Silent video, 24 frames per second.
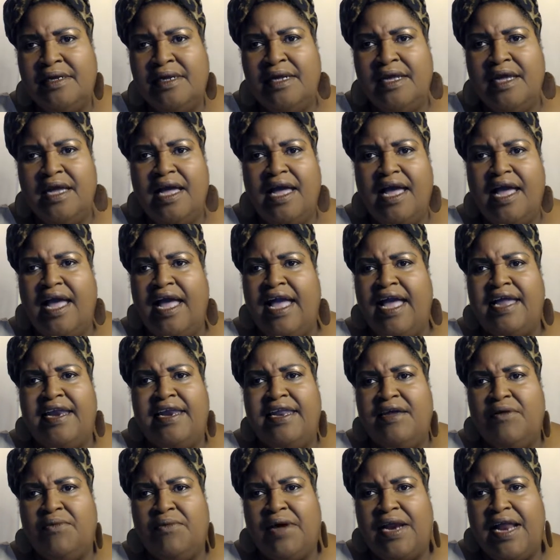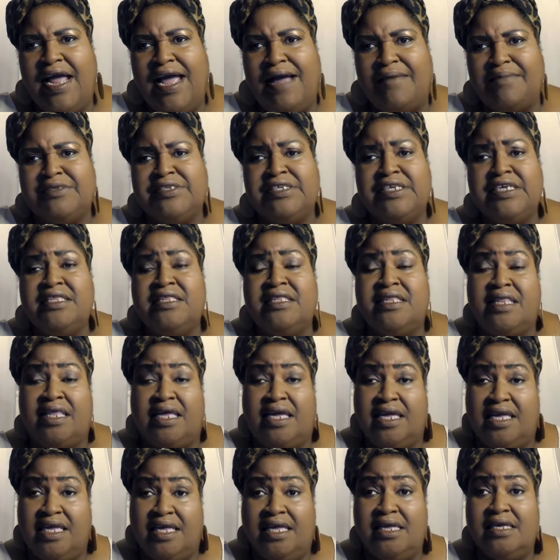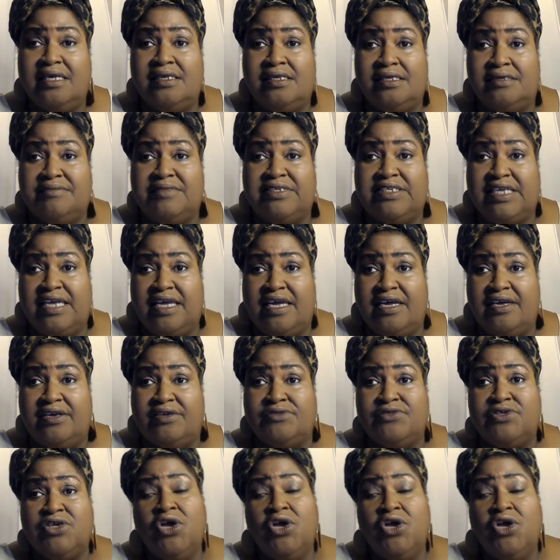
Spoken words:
And then what happens? Either they kill themselves